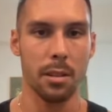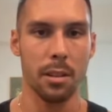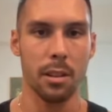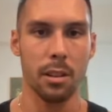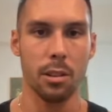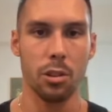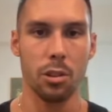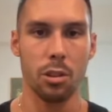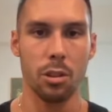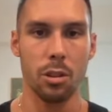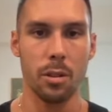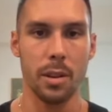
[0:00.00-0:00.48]
he
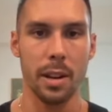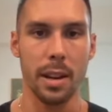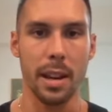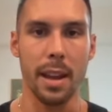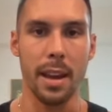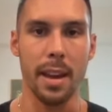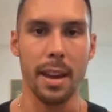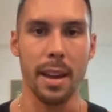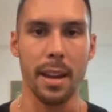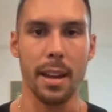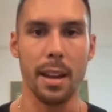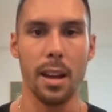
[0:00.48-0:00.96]
is showing
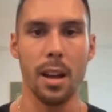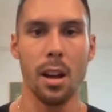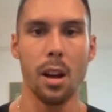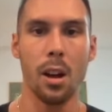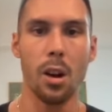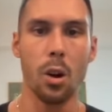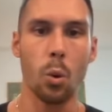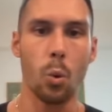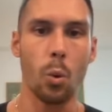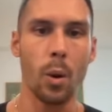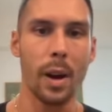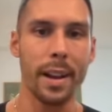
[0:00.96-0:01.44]
a
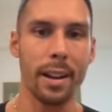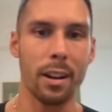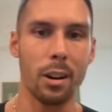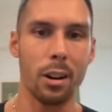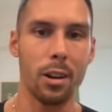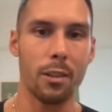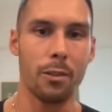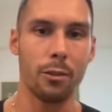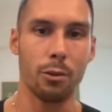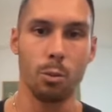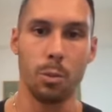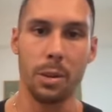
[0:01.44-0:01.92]

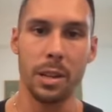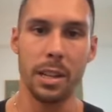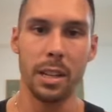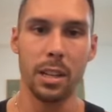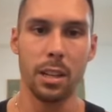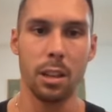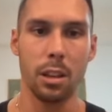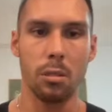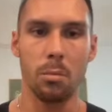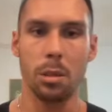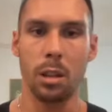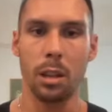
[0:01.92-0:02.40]
Wyckoff
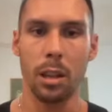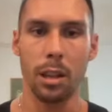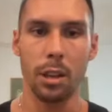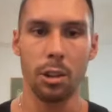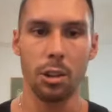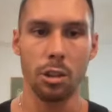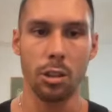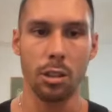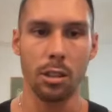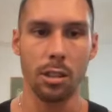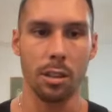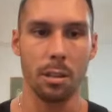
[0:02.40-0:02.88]

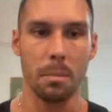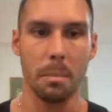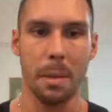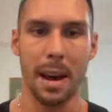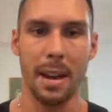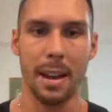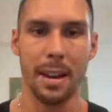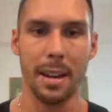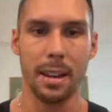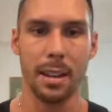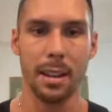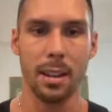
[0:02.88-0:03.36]
reaccumulation
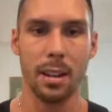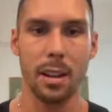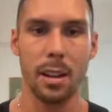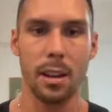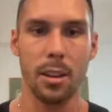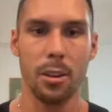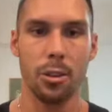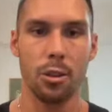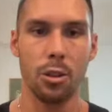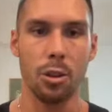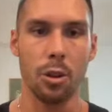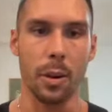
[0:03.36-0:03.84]
schematic
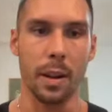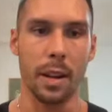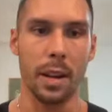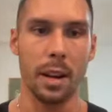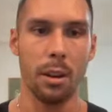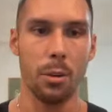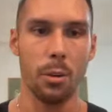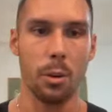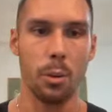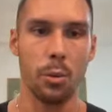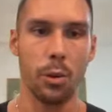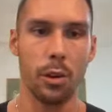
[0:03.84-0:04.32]
showing
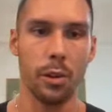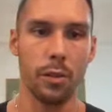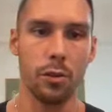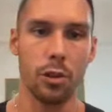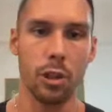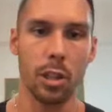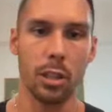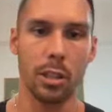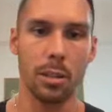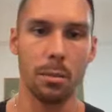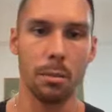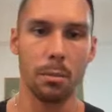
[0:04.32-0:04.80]
how we would have
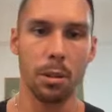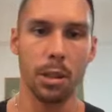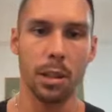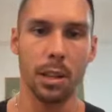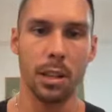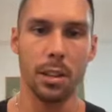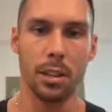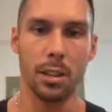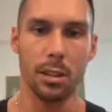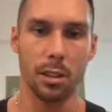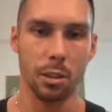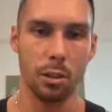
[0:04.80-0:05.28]
just
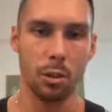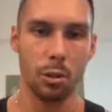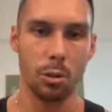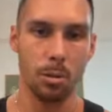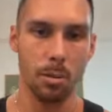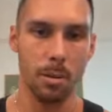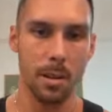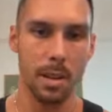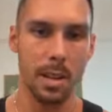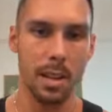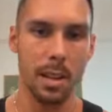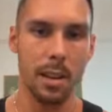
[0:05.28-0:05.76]
completed this
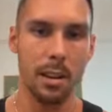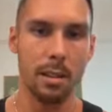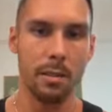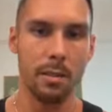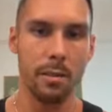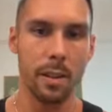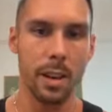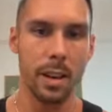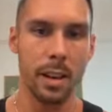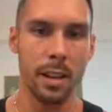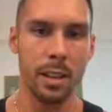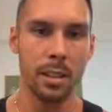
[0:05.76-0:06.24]
creaking
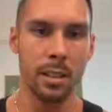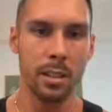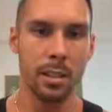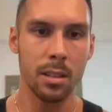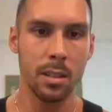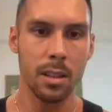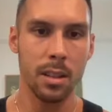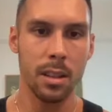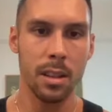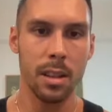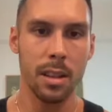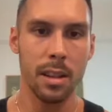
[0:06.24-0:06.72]
phase.
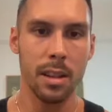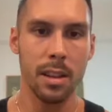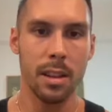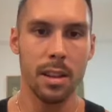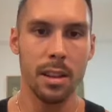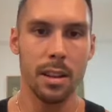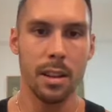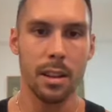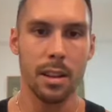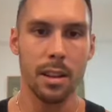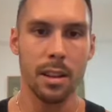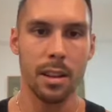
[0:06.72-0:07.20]

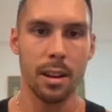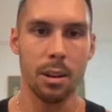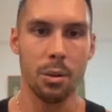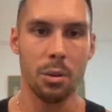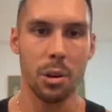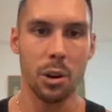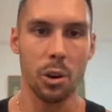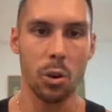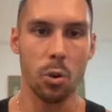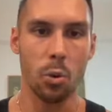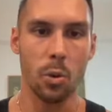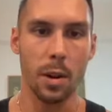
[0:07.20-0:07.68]
Now
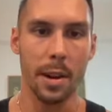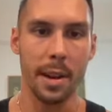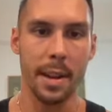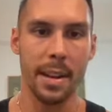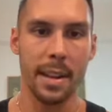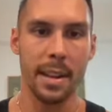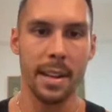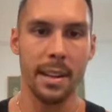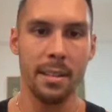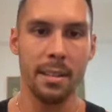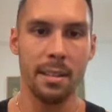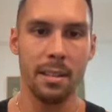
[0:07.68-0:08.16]
we are
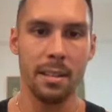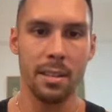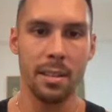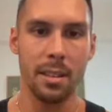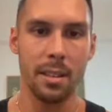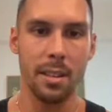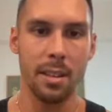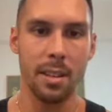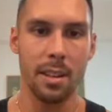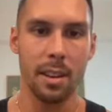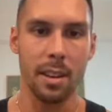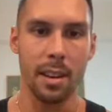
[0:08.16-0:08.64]
waiting
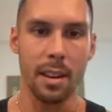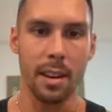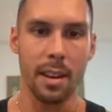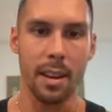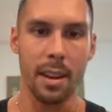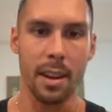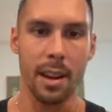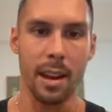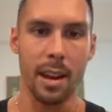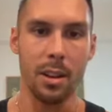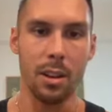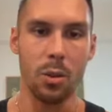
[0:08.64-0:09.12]

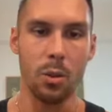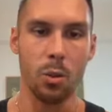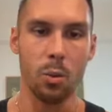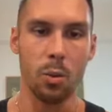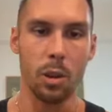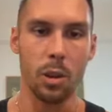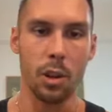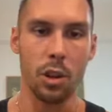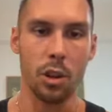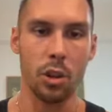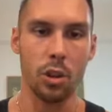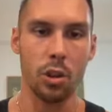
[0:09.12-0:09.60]
and
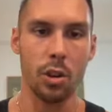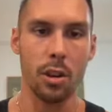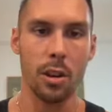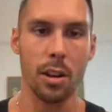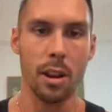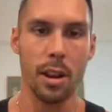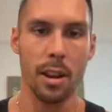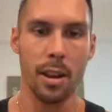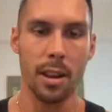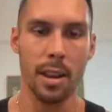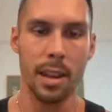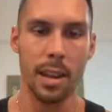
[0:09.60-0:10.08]
we
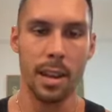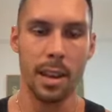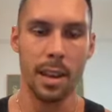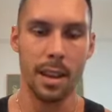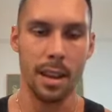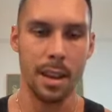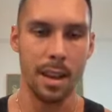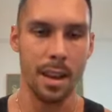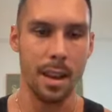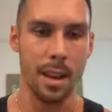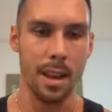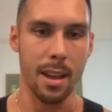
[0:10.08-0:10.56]
should get
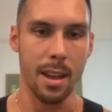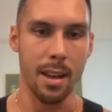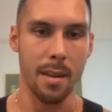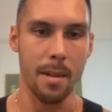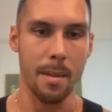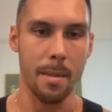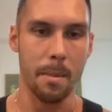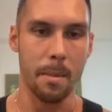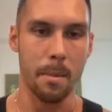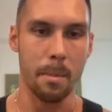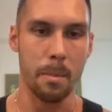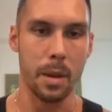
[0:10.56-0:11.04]
a
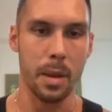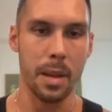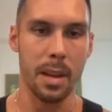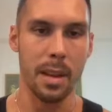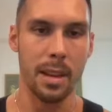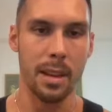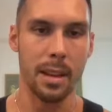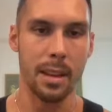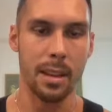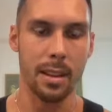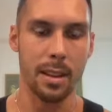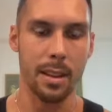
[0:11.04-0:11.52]

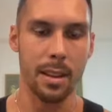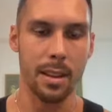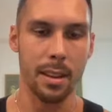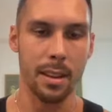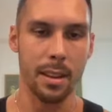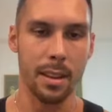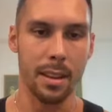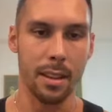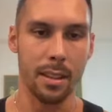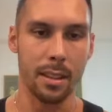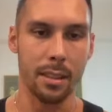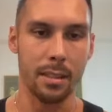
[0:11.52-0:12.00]
big
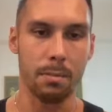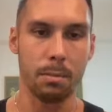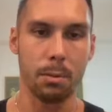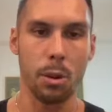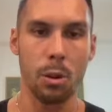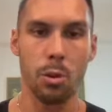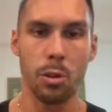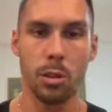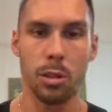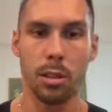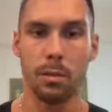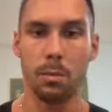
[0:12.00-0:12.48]

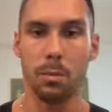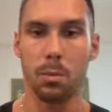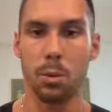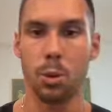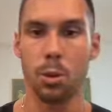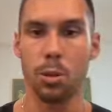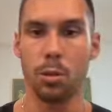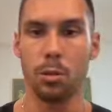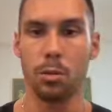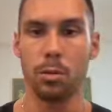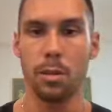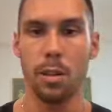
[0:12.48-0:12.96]
explosive
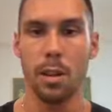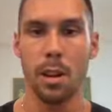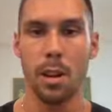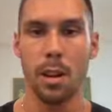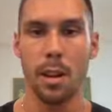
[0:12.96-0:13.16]
move